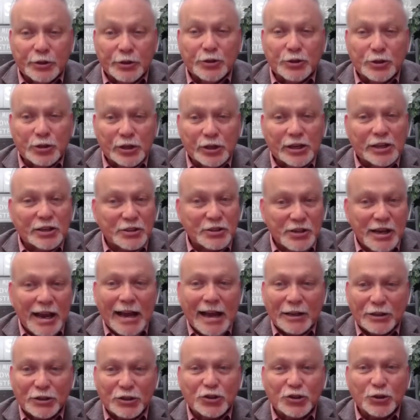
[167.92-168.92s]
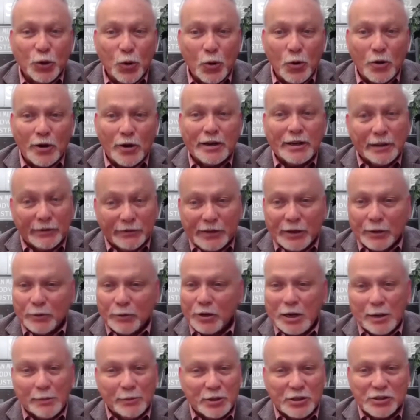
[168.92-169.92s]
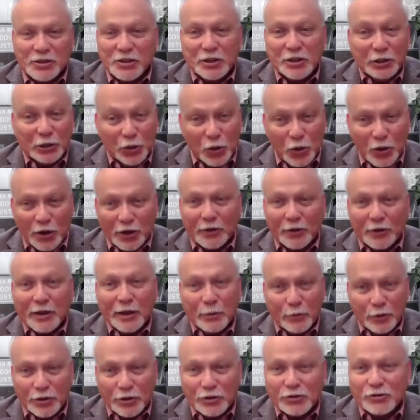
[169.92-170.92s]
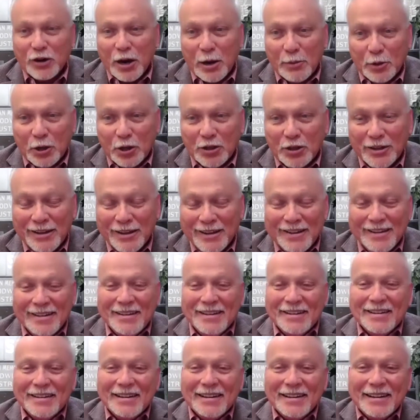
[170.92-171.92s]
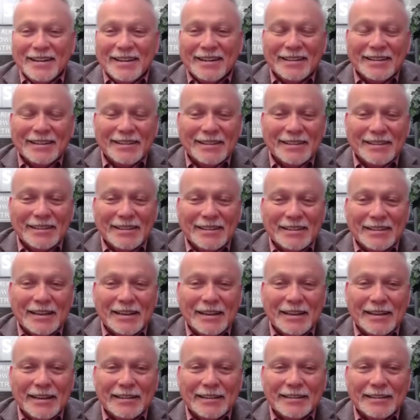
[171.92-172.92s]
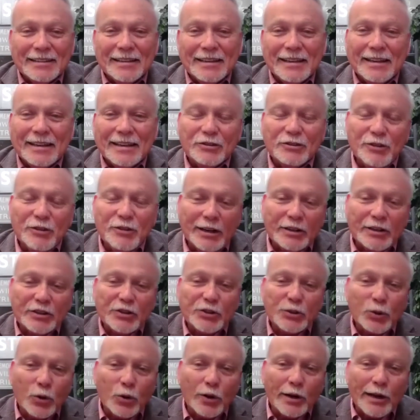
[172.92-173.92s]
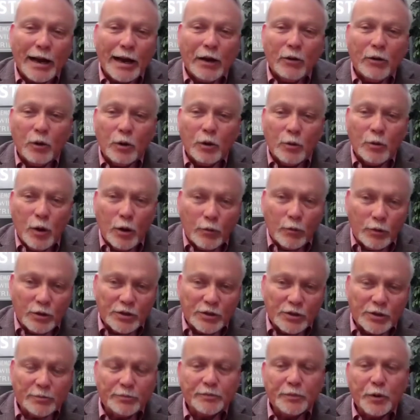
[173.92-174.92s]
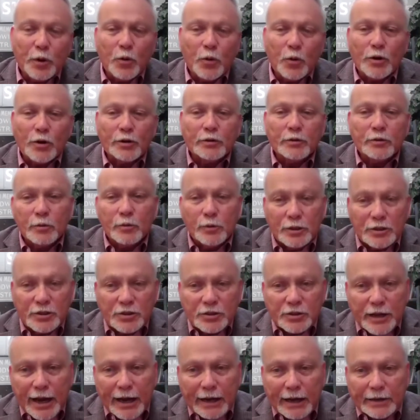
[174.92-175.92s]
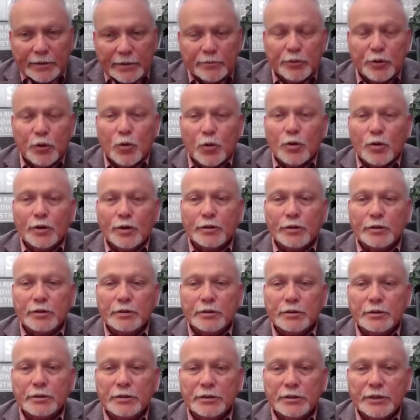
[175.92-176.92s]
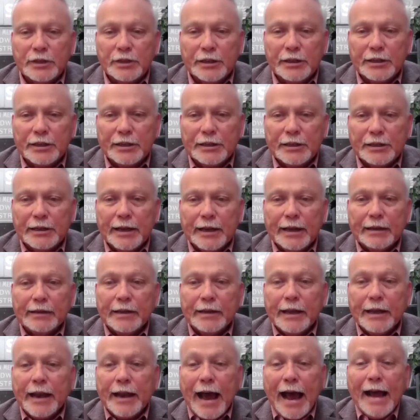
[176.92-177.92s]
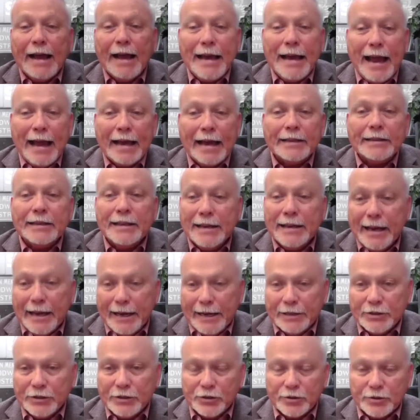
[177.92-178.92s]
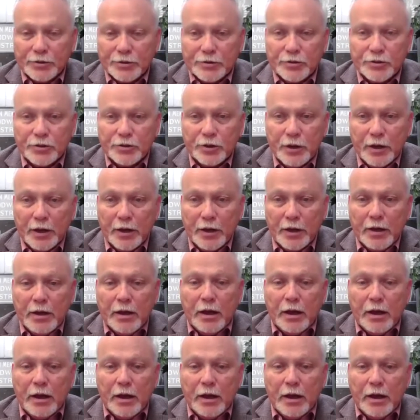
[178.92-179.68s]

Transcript: usually a sad story. If they were coming to see a lawyer, they were in trouble, and try to sort out, well, what was important, what's not important, and then I had the answers